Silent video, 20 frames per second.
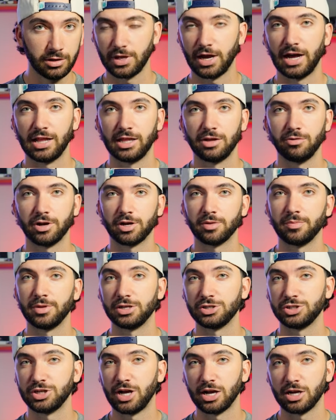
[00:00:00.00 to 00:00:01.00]
Highly recommend
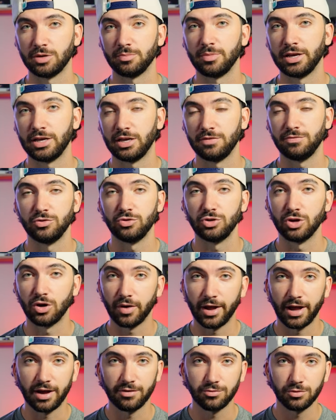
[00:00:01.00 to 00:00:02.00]
a shotgun mic if you
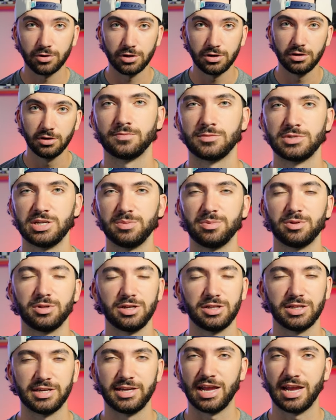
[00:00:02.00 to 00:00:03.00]
don't have one. Typically, the